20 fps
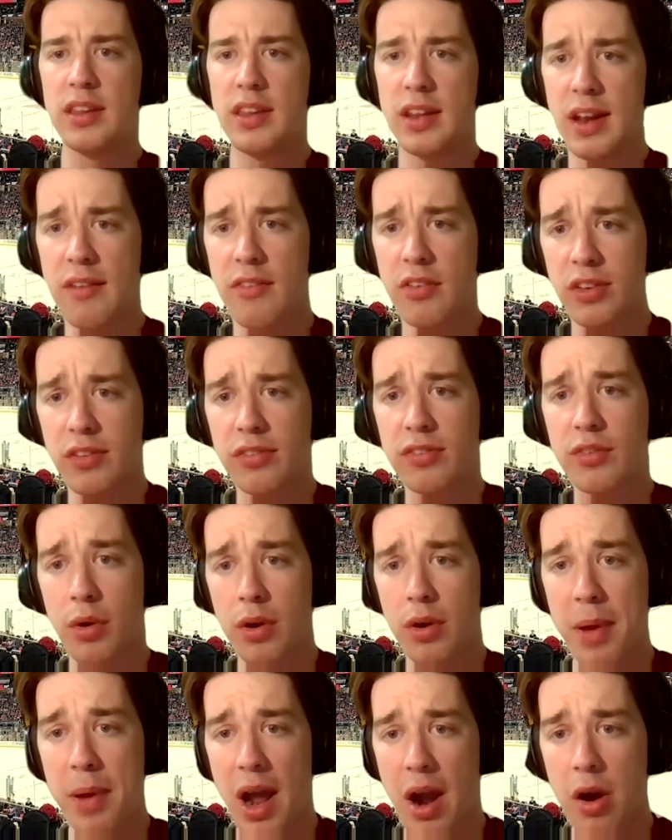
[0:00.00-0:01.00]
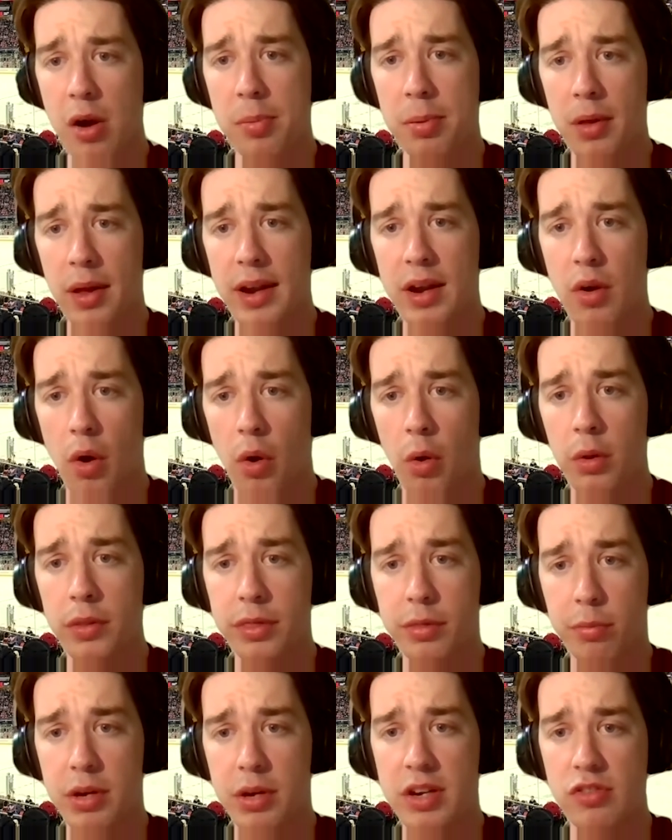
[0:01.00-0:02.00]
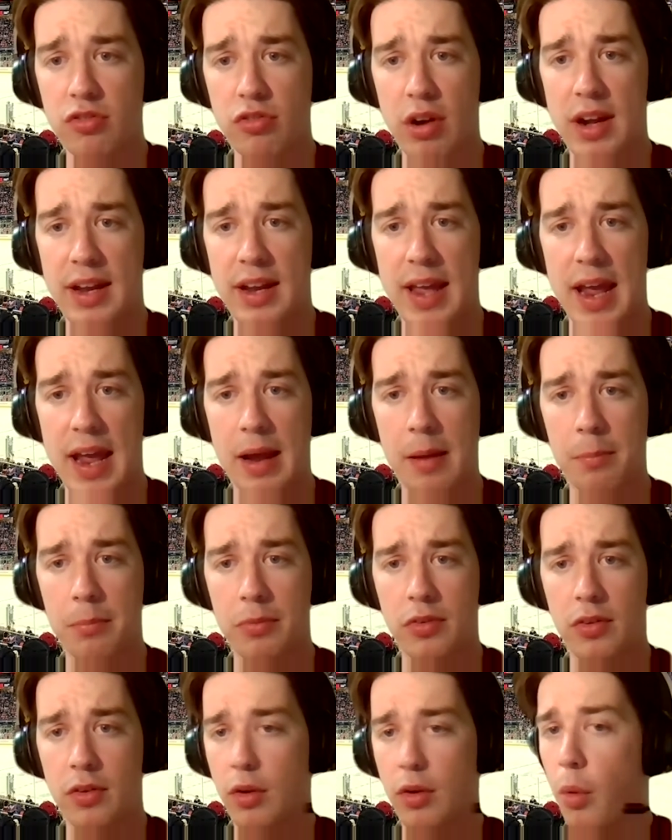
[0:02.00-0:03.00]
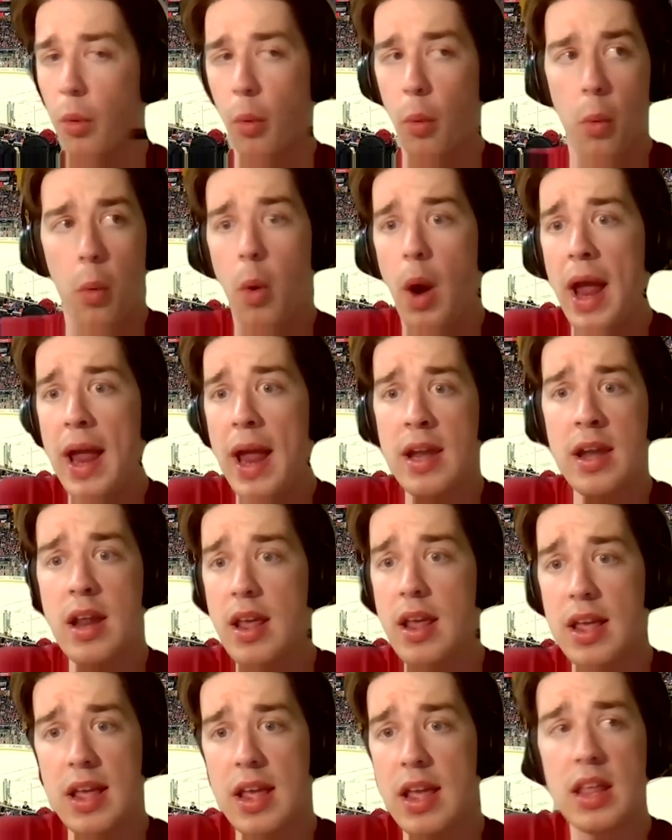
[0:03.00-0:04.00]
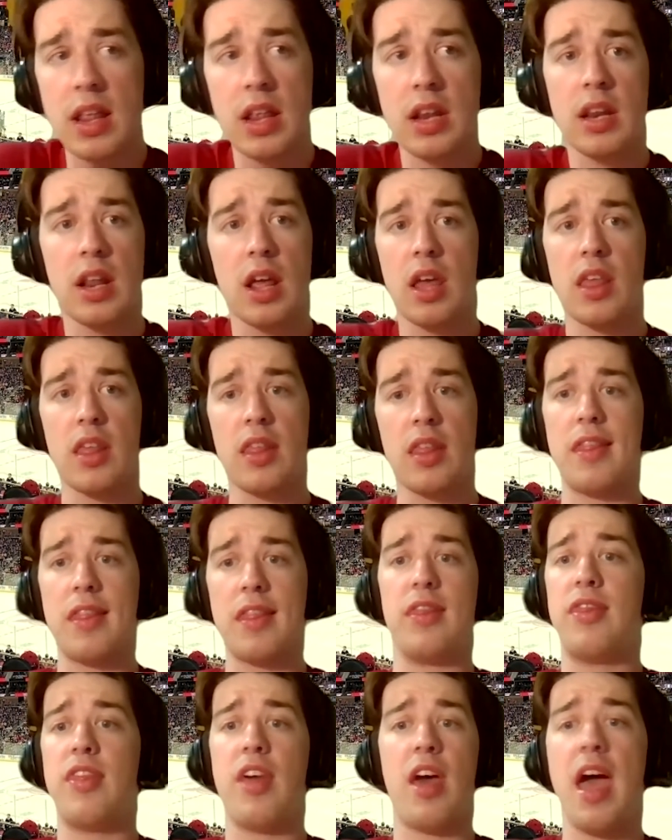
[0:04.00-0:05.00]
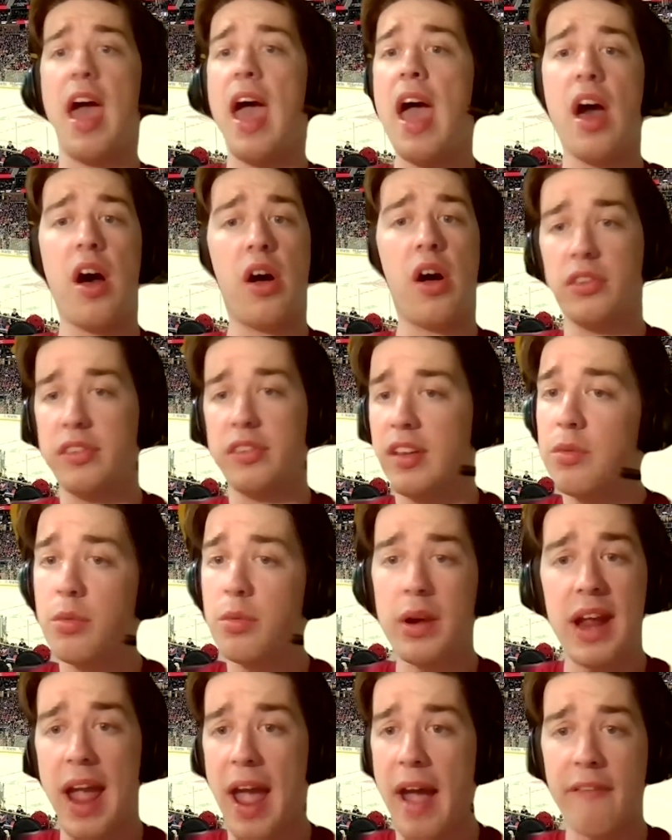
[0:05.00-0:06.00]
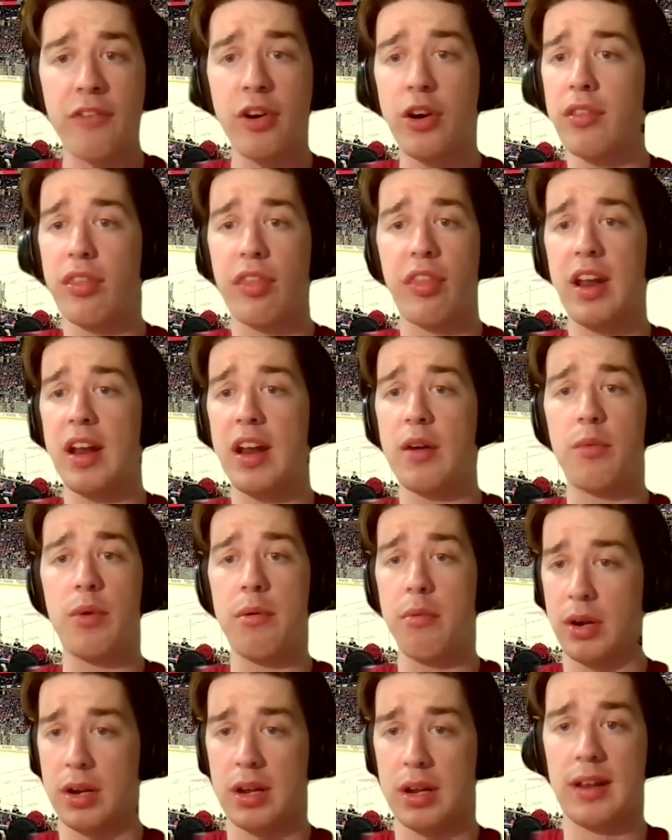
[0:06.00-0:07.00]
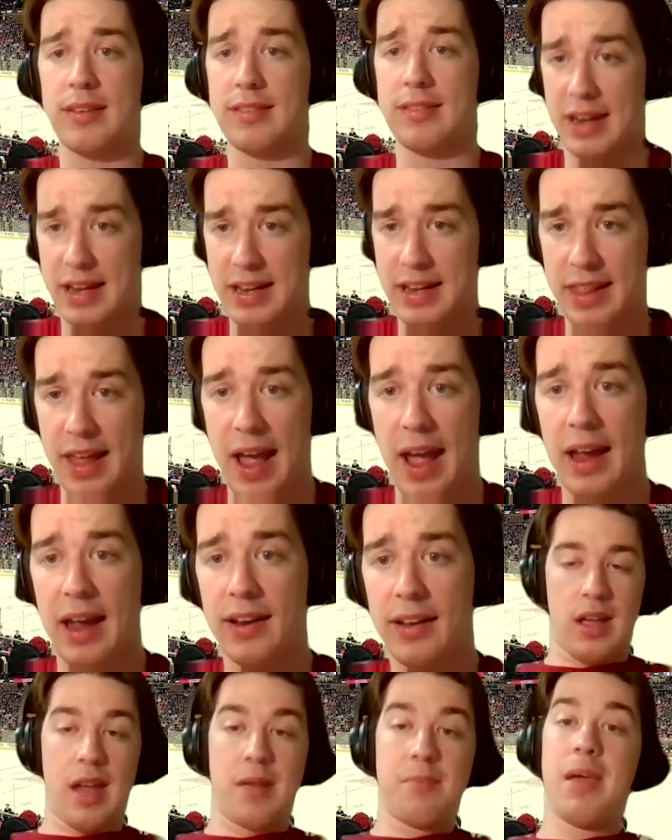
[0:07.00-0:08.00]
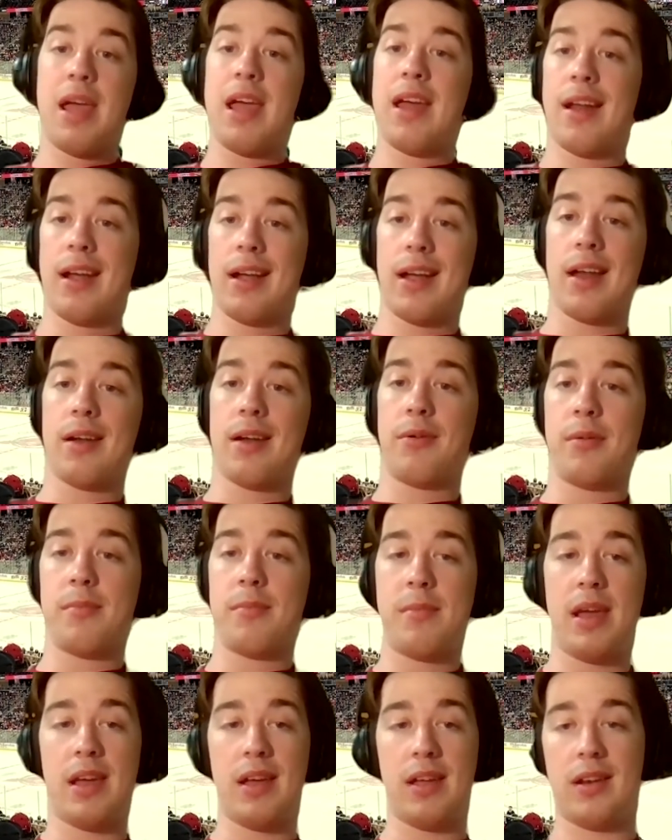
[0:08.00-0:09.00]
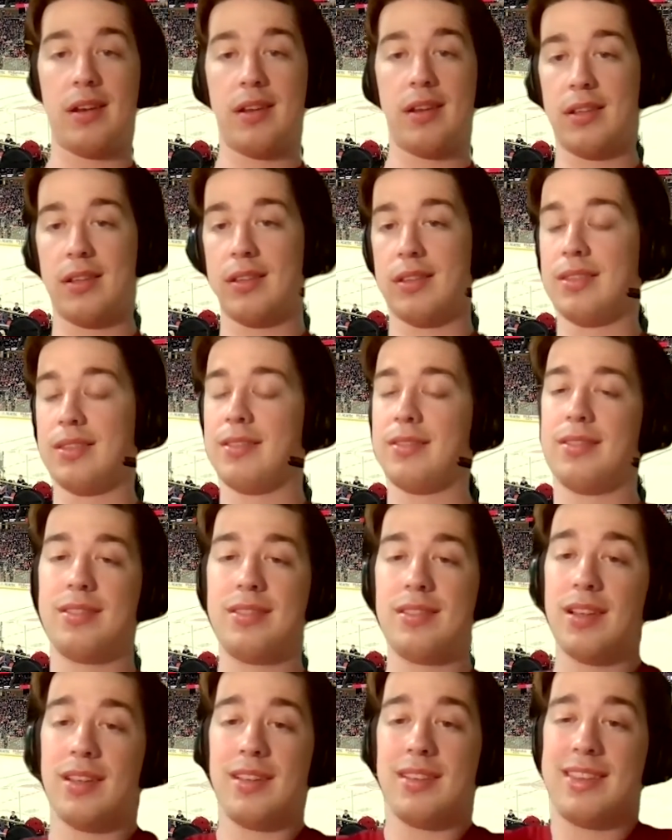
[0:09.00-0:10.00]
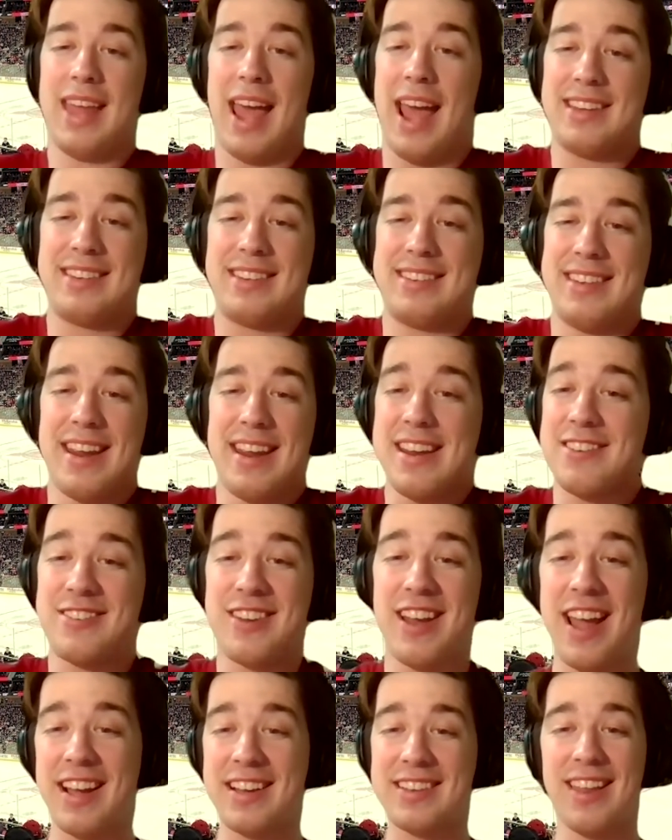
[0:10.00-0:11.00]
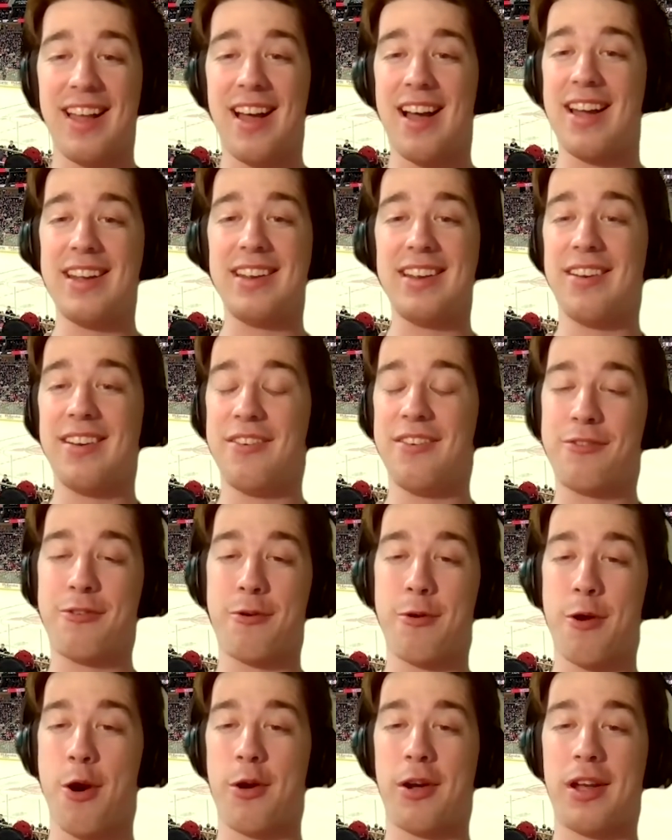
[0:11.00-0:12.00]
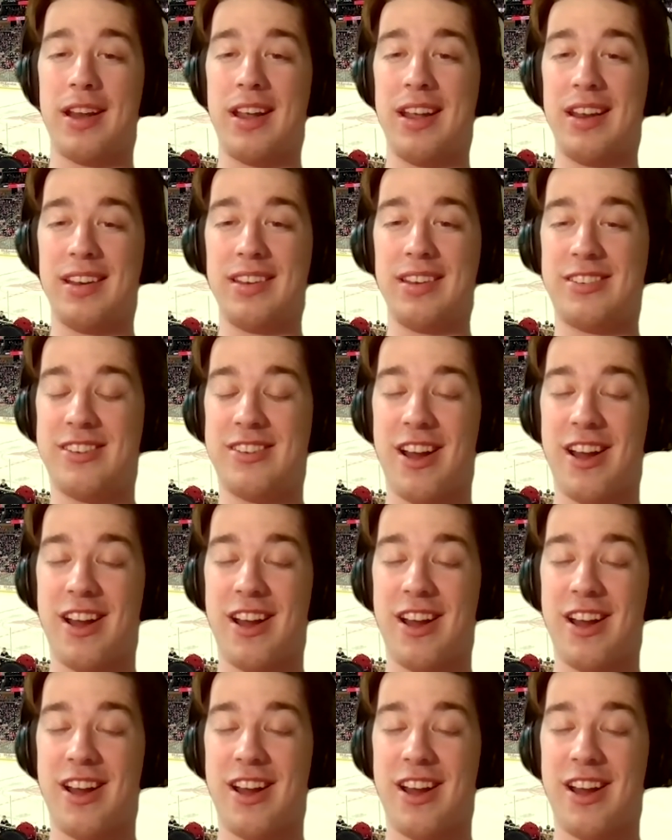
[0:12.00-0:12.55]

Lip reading: The Devils have scored a power play goal in 3 straight games. When in the hell did we ever think we were going to say that? And man, I got to admit, that Zajac line of Kuokkanen and